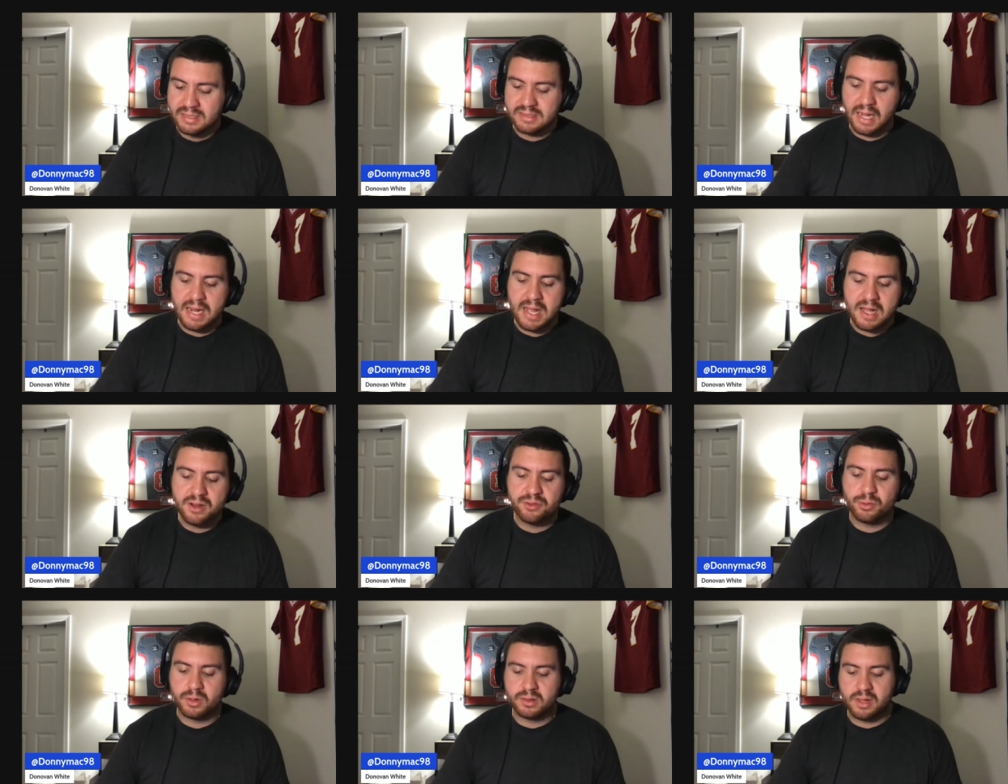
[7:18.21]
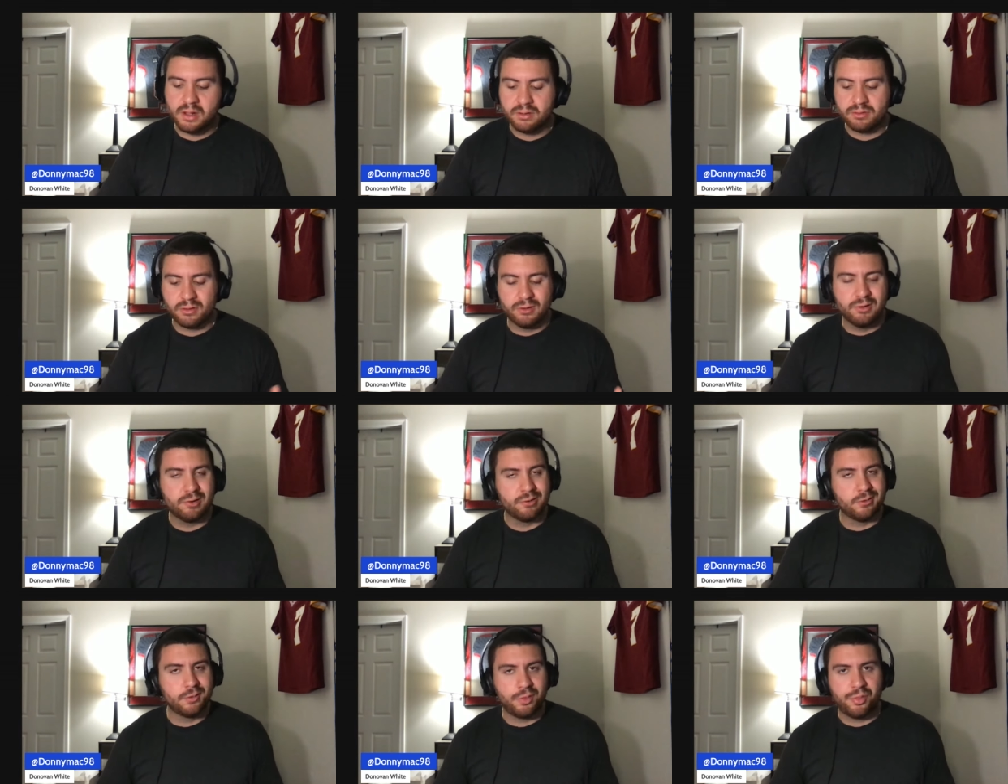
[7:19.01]
Tight end is where things are a
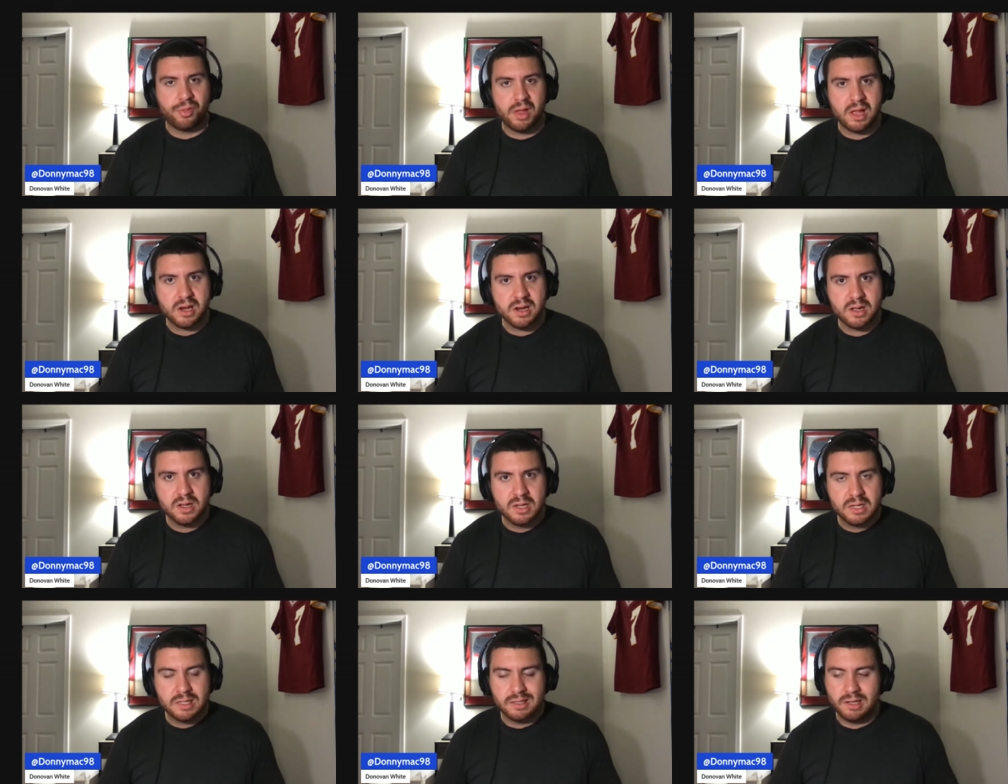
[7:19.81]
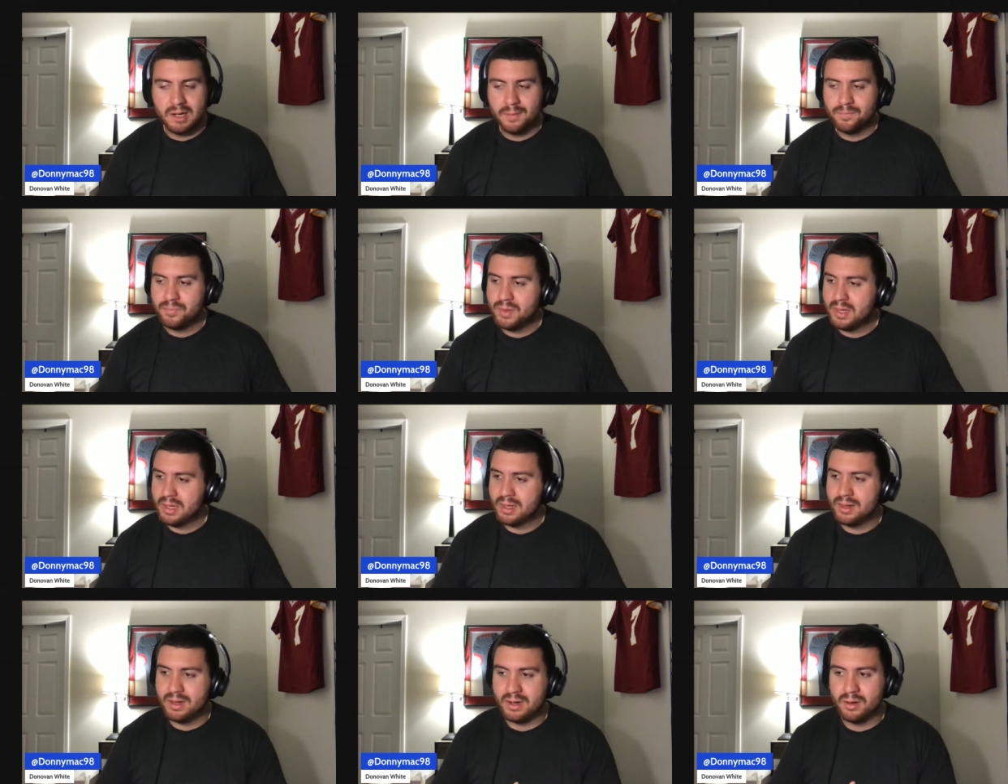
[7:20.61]
little thin. Um,
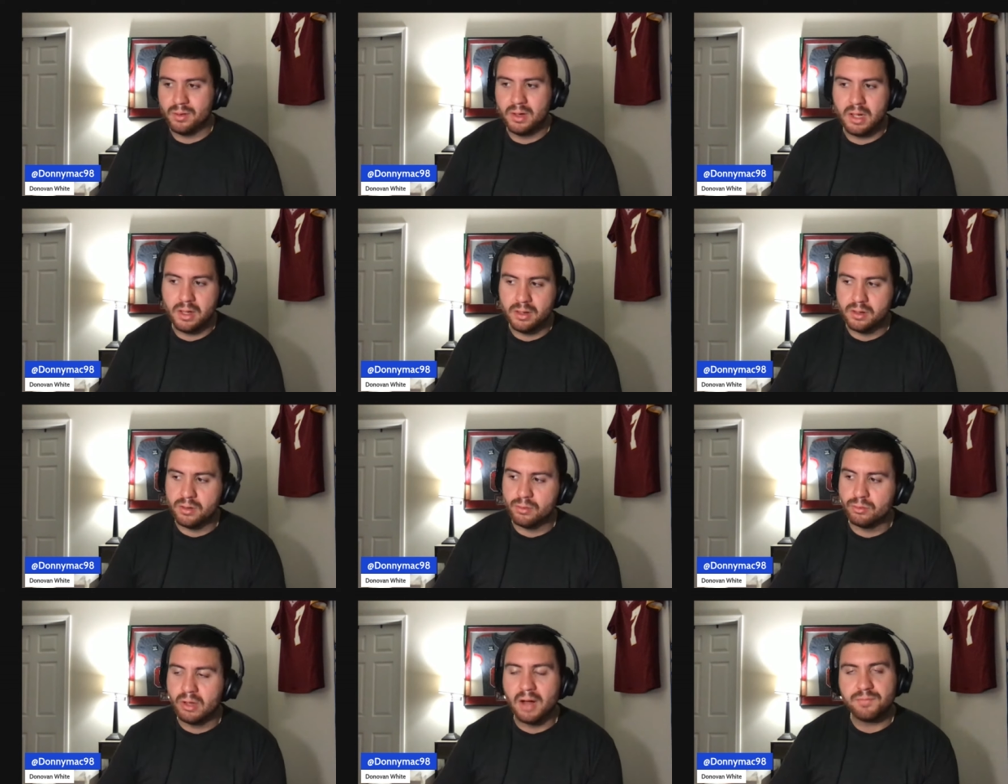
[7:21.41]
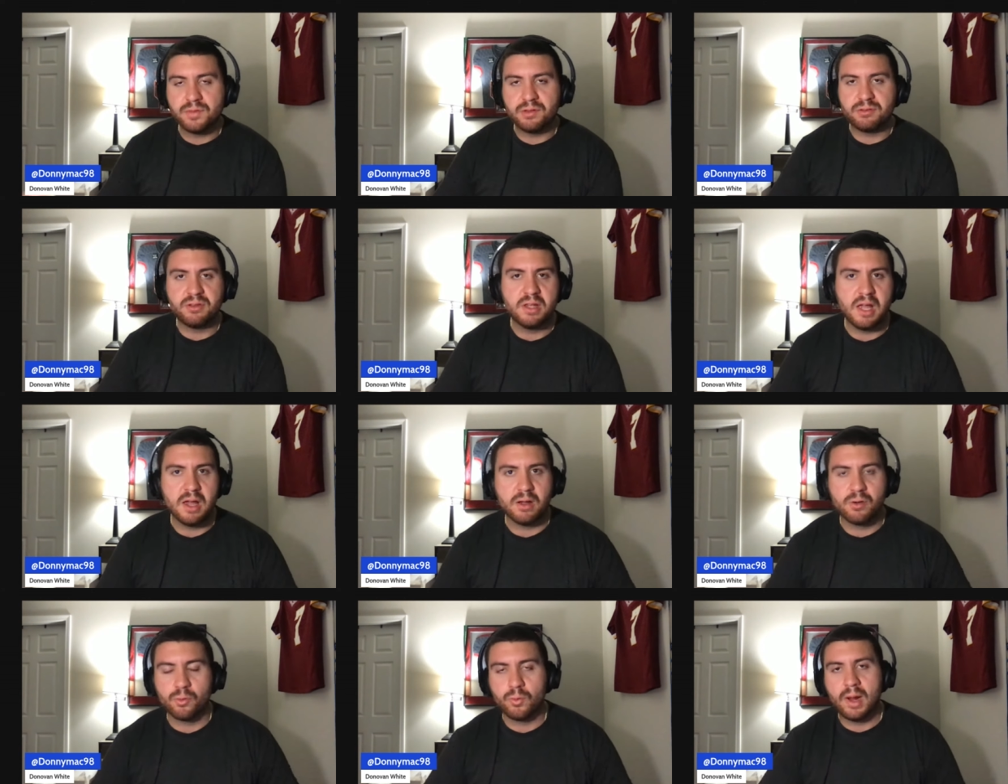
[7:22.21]
you know, you love to see a
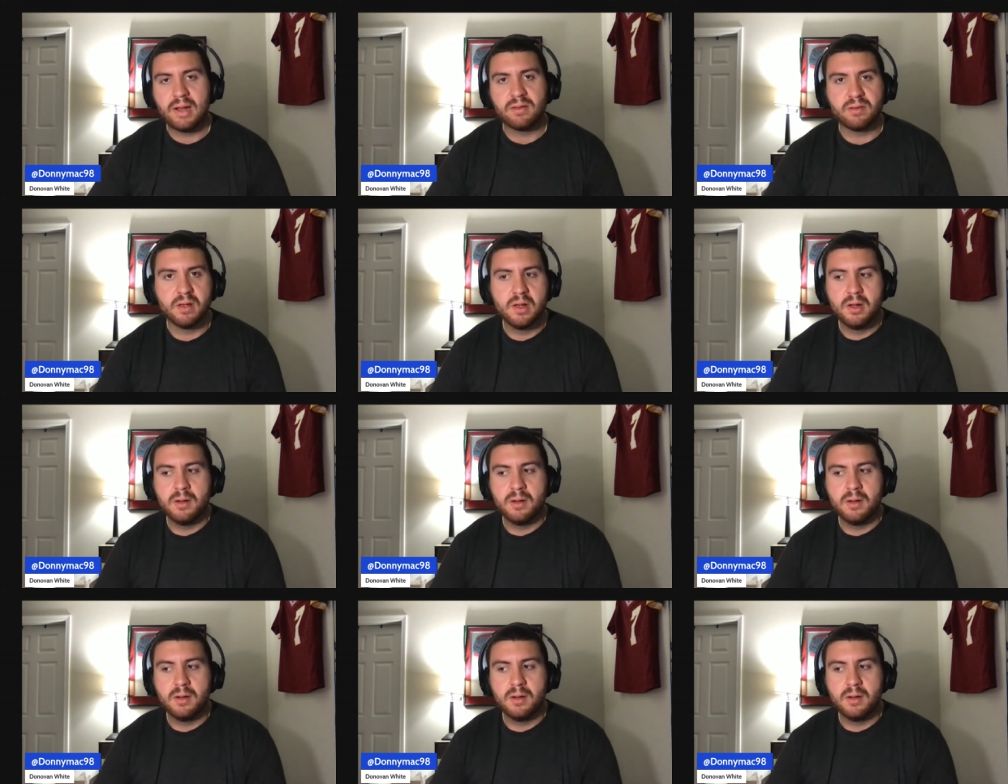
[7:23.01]
great